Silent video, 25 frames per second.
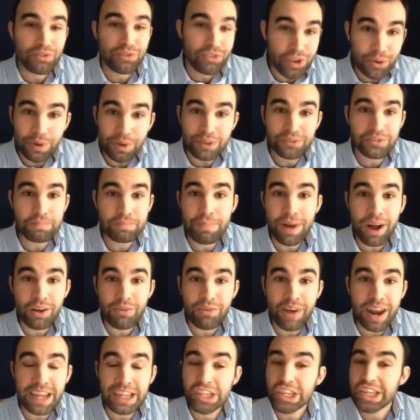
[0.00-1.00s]
200-mile
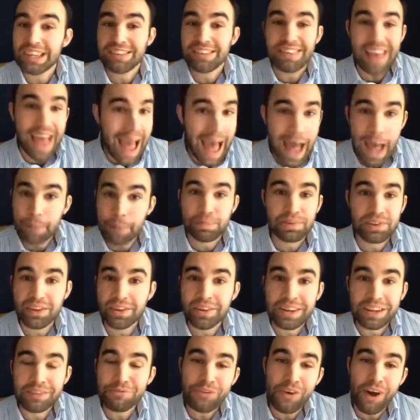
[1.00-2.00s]
range is
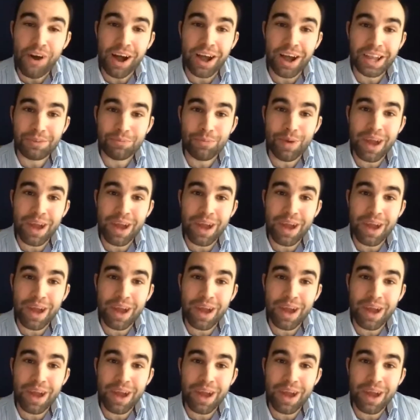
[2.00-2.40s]
absolutely fine.